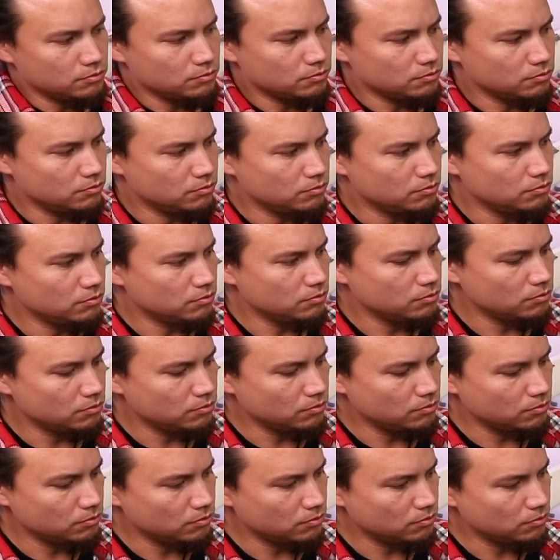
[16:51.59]

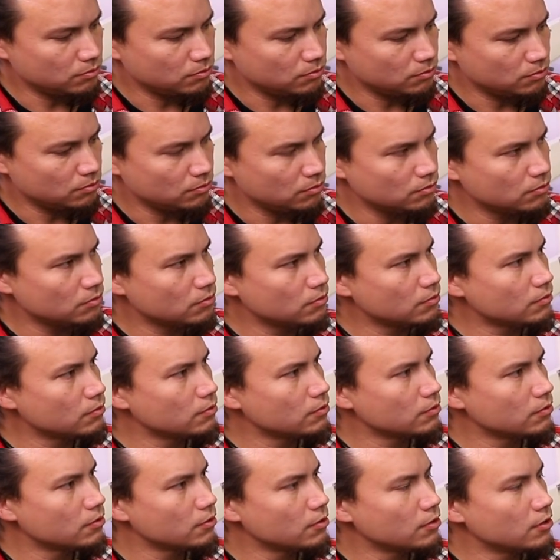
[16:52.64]

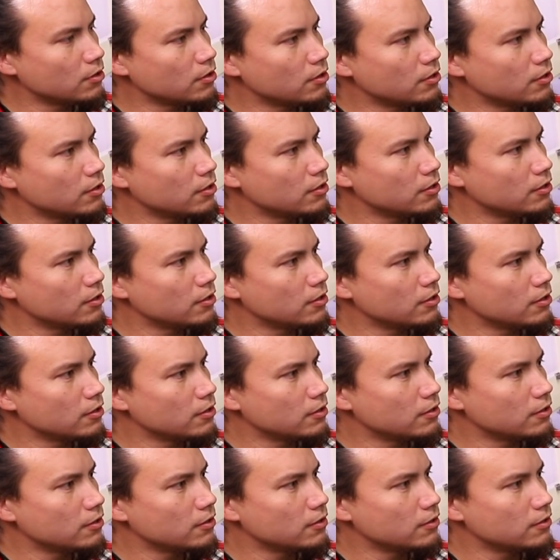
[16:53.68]

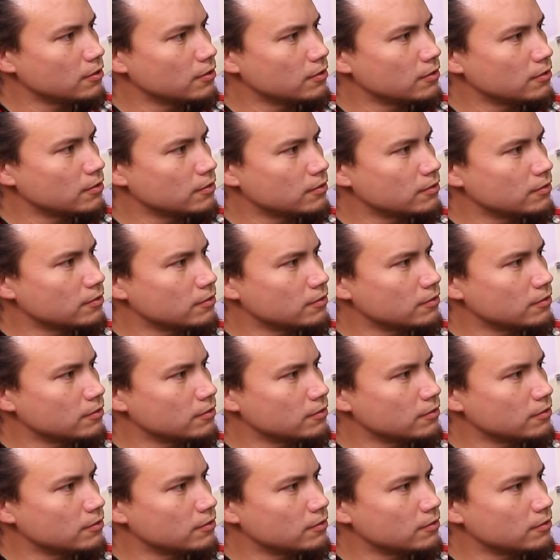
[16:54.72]
(silent)